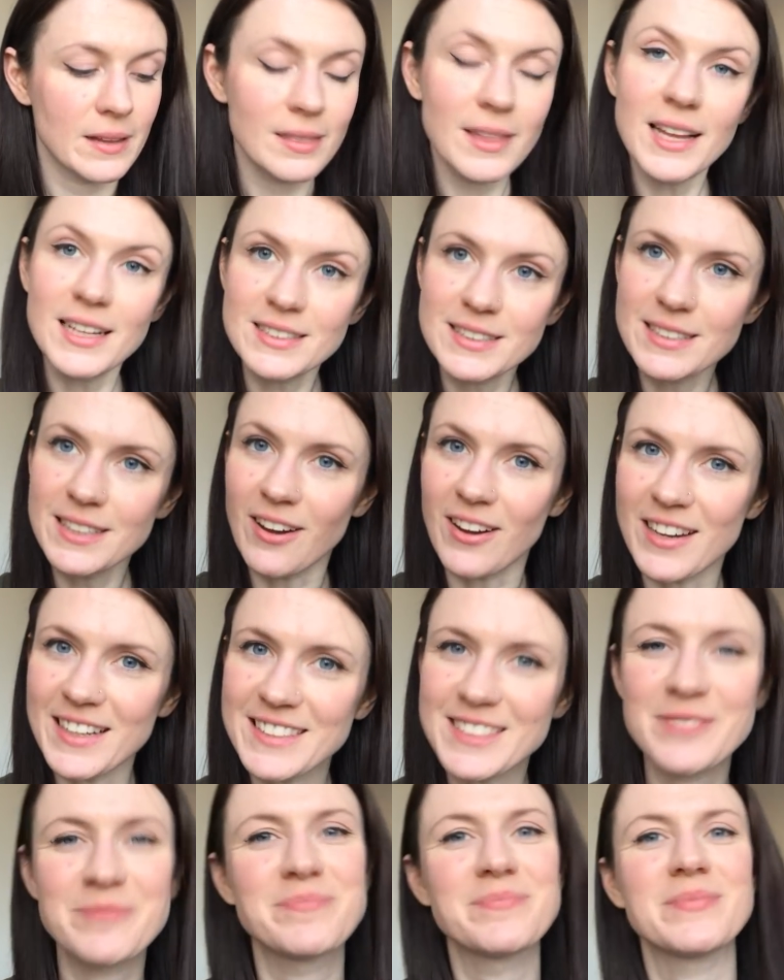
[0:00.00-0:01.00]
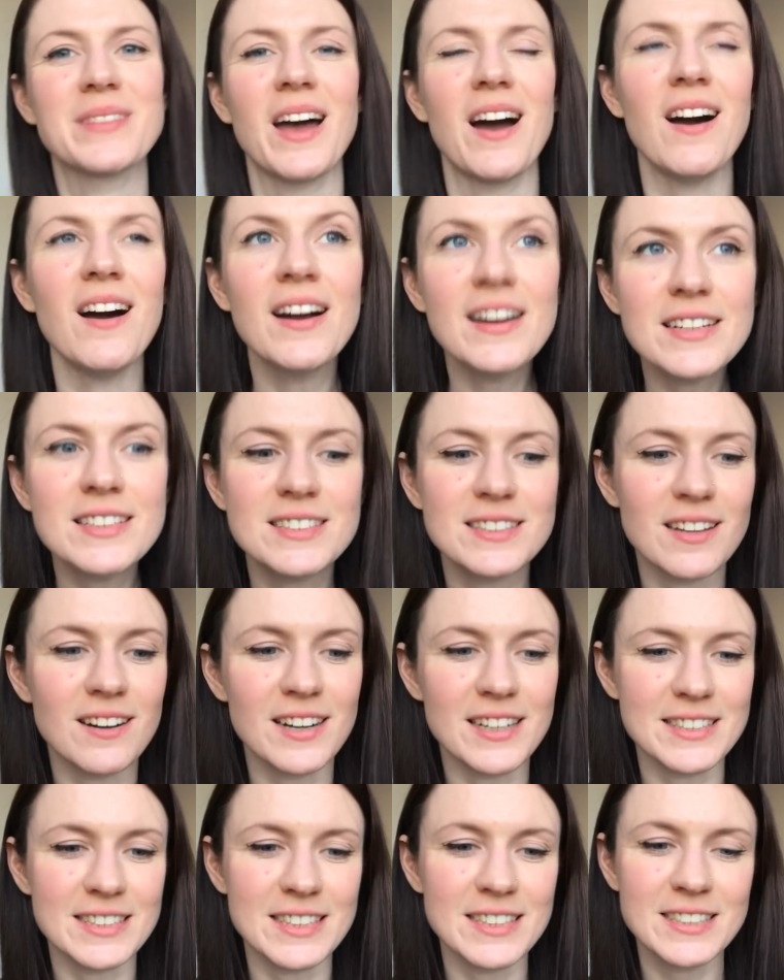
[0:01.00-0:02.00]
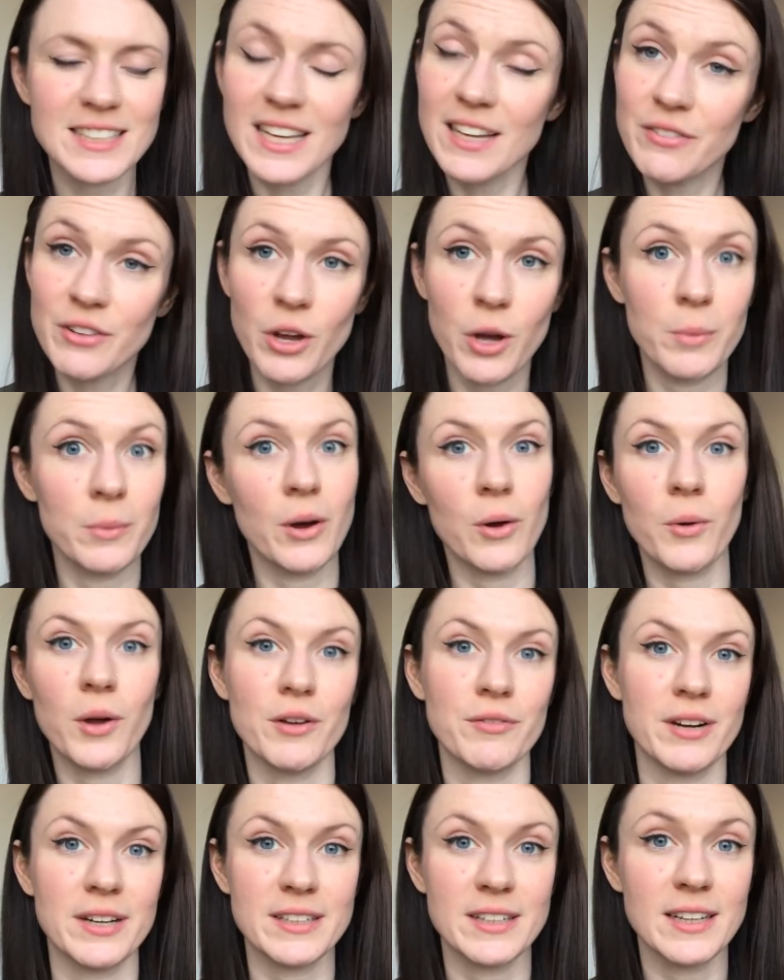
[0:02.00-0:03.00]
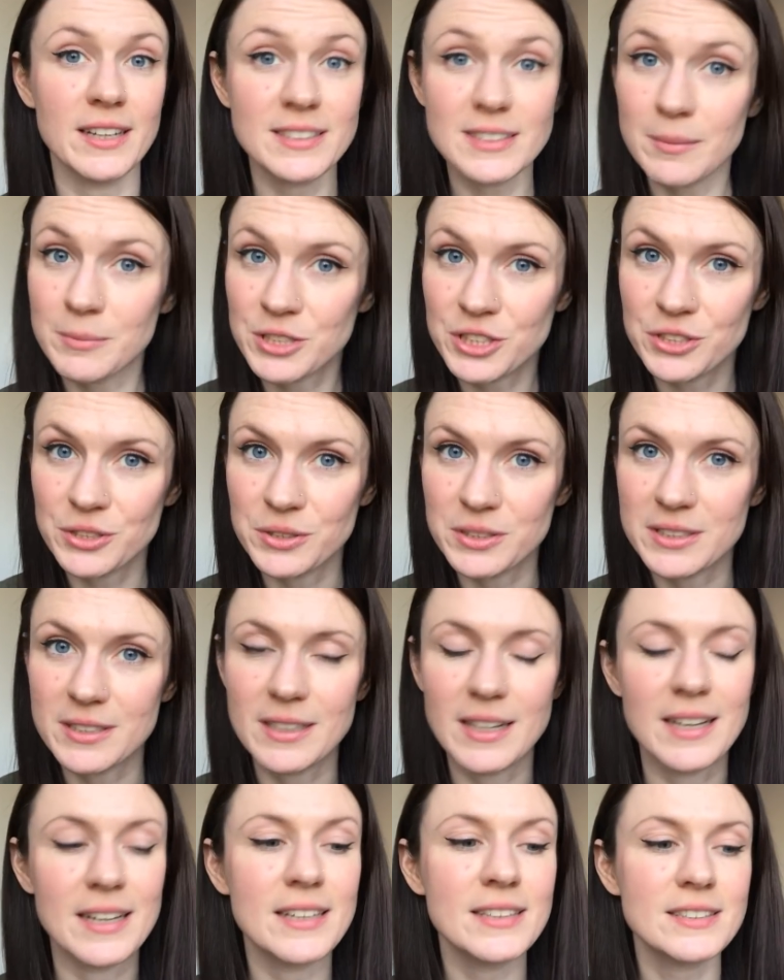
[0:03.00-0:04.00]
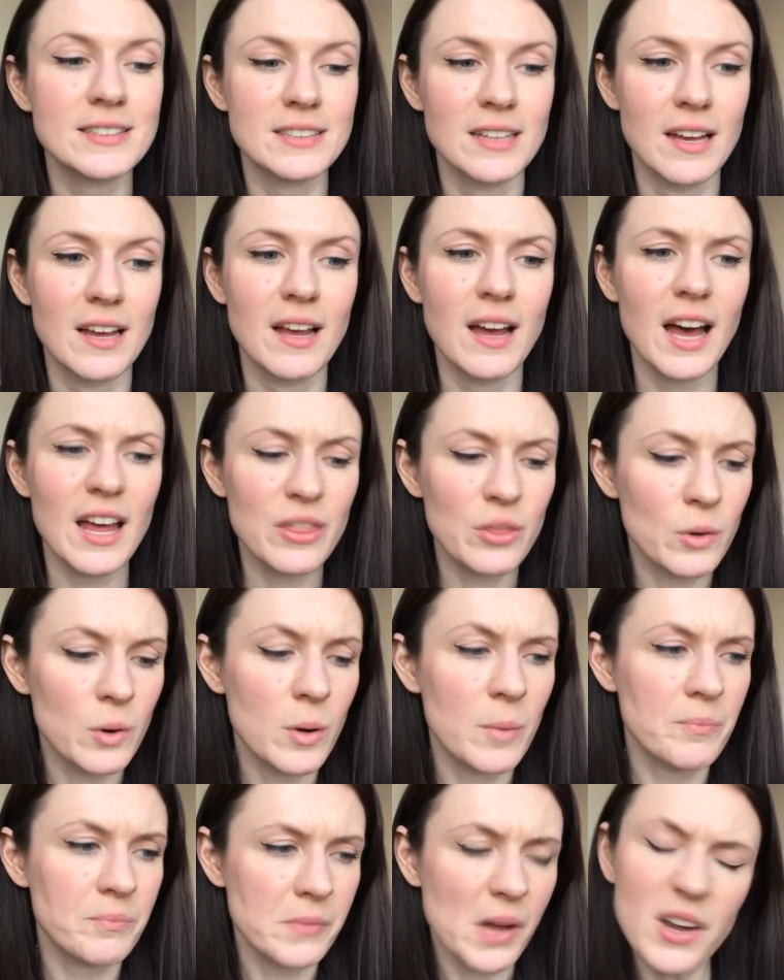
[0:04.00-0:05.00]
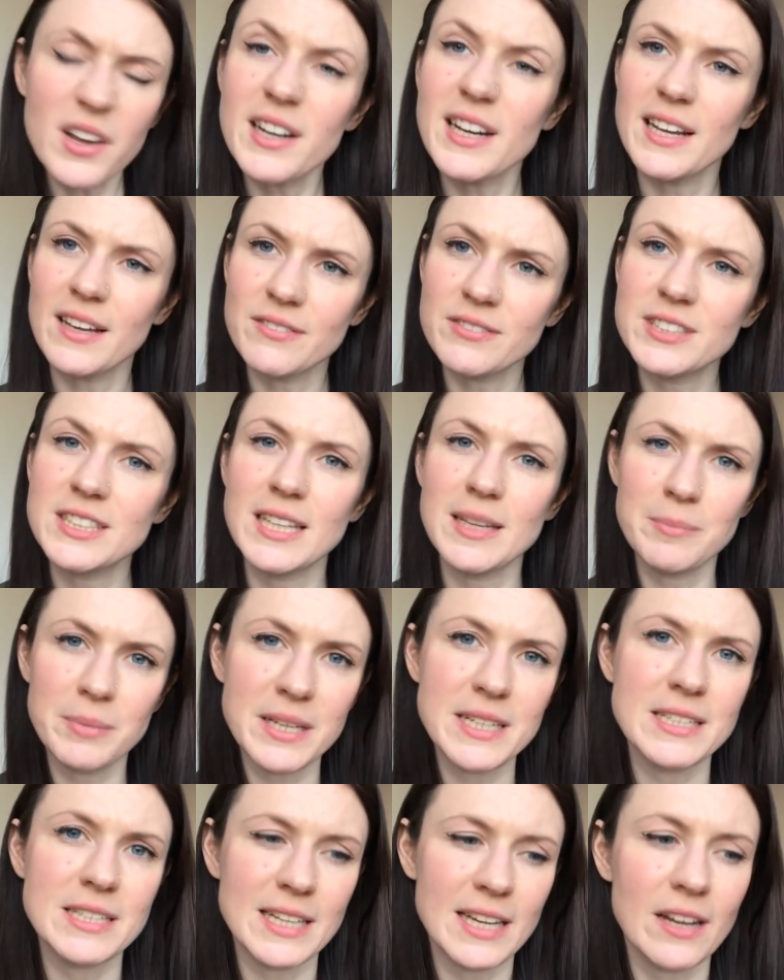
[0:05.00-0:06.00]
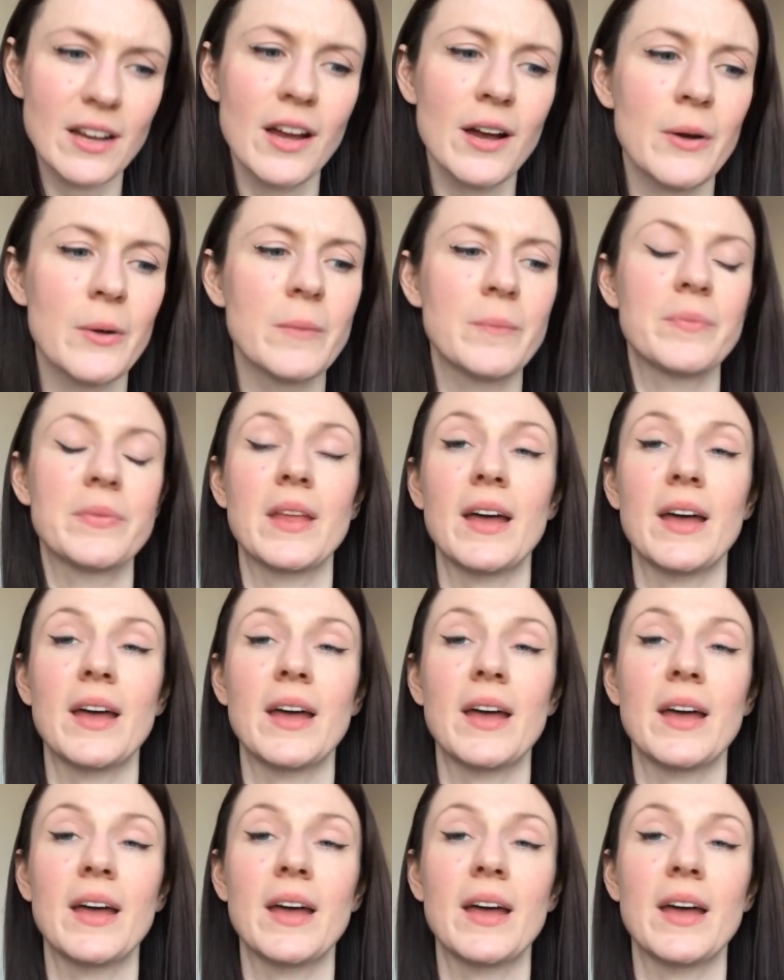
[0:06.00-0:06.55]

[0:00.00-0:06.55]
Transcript: last night I decided, even though I'm not a qualified nurse, I'm a student nurse, I thought I'm going to give CPD a go.